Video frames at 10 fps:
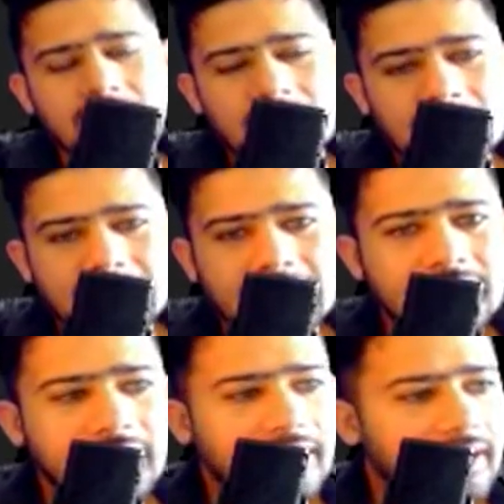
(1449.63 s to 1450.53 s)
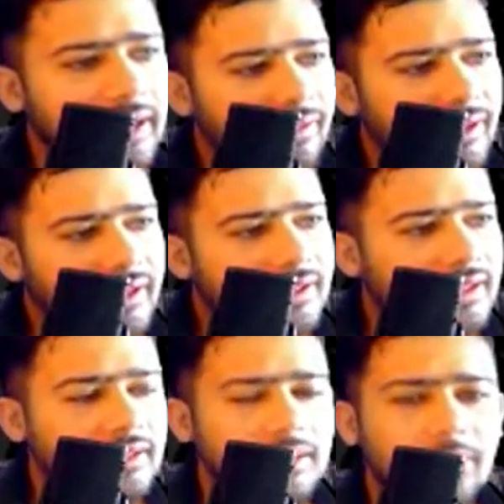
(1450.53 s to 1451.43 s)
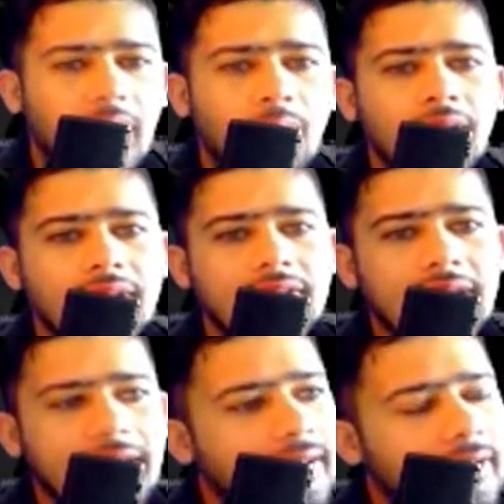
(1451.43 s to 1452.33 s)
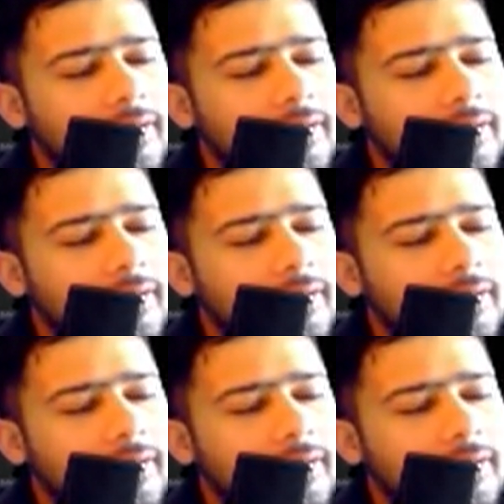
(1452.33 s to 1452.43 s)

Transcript: Uh, yesterday we discussed about a state